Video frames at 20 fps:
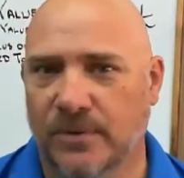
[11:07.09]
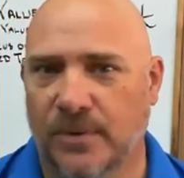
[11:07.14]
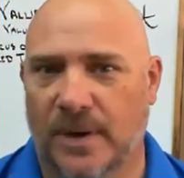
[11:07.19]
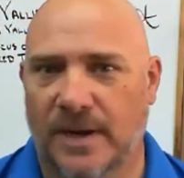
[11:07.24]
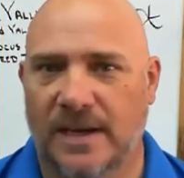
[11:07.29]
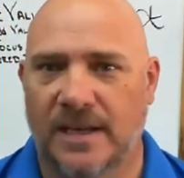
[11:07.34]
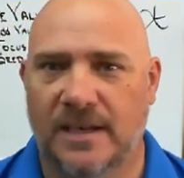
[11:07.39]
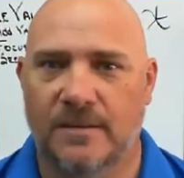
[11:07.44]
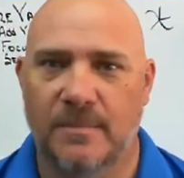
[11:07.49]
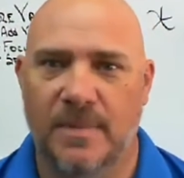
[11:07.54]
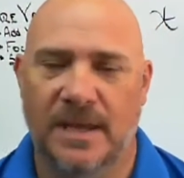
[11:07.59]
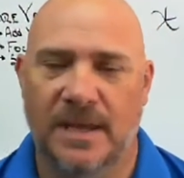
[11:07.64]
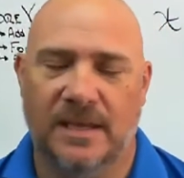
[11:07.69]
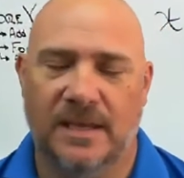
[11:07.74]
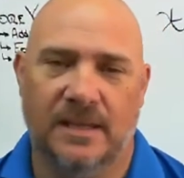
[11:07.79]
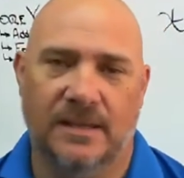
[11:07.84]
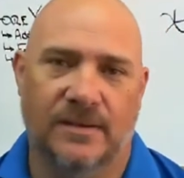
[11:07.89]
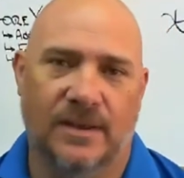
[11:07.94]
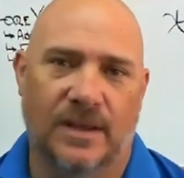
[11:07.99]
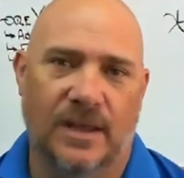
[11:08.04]
Do I need to make
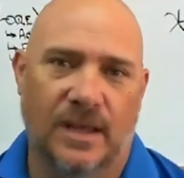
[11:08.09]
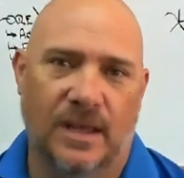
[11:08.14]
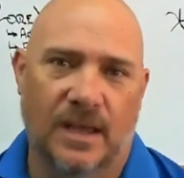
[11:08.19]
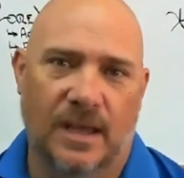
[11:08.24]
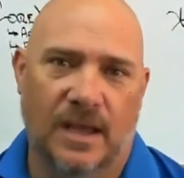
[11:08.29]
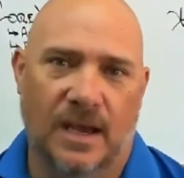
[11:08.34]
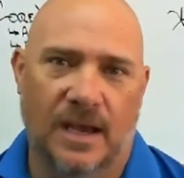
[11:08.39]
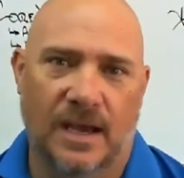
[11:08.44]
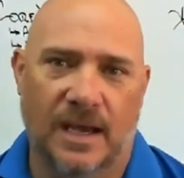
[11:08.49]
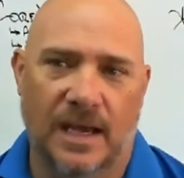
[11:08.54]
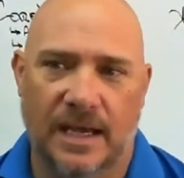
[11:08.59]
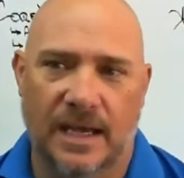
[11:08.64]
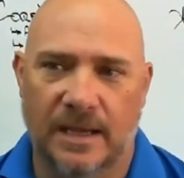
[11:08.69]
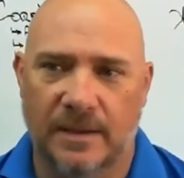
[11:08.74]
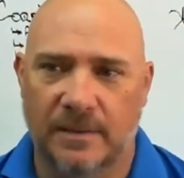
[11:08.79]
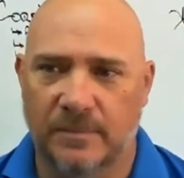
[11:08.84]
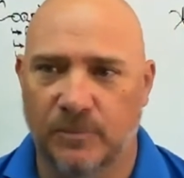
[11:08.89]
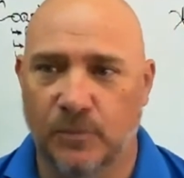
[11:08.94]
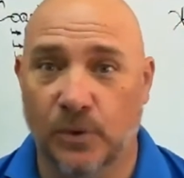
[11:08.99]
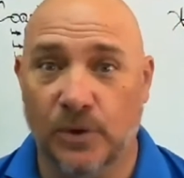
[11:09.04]
it
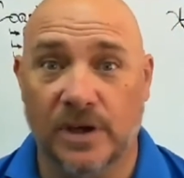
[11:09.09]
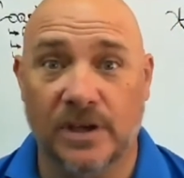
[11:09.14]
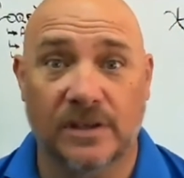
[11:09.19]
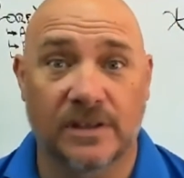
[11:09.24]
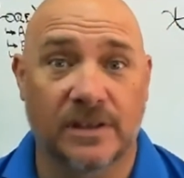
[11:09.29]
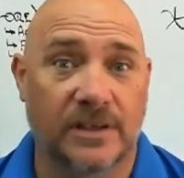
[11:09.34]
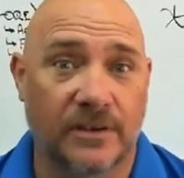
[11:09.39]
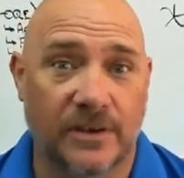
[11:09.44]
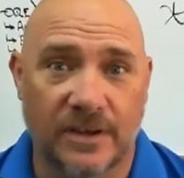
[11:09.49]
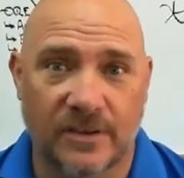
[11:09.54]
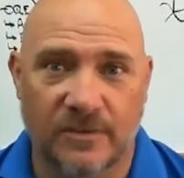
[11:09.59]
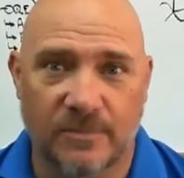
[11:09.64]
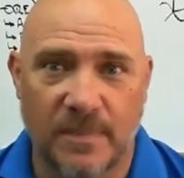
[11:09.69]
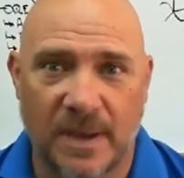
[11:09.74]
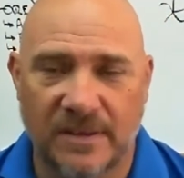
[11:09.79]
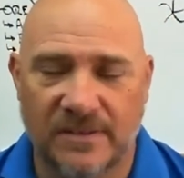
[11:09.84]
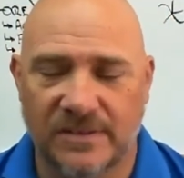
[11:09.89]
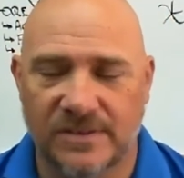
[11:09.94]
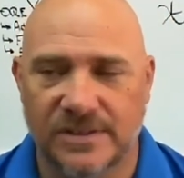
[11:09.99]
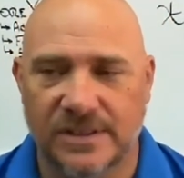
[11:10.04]
more clear in its
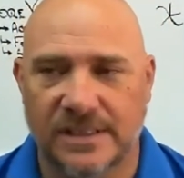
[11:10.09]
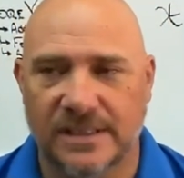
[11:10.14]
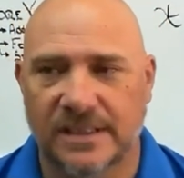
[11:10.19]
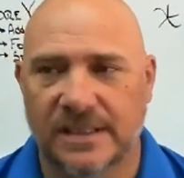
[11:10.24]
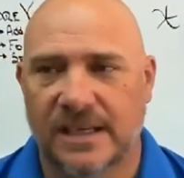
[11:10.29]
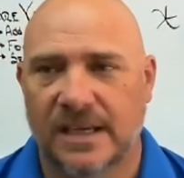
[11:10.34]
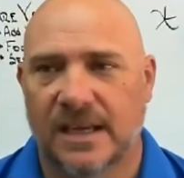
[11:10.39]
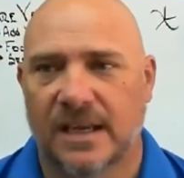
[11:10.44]
messaging?